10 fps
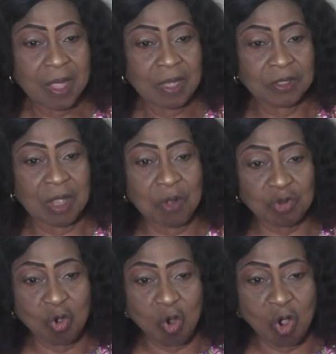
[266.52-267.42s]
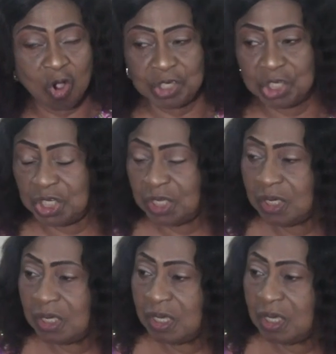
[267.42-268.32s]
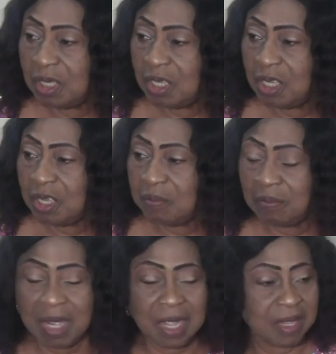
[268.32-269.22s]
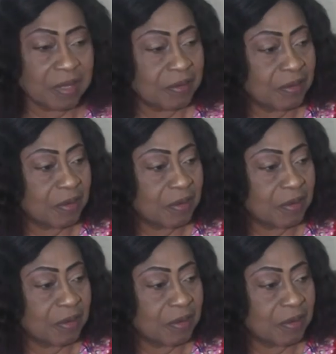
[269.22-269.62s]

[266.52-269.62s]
So I want to urge my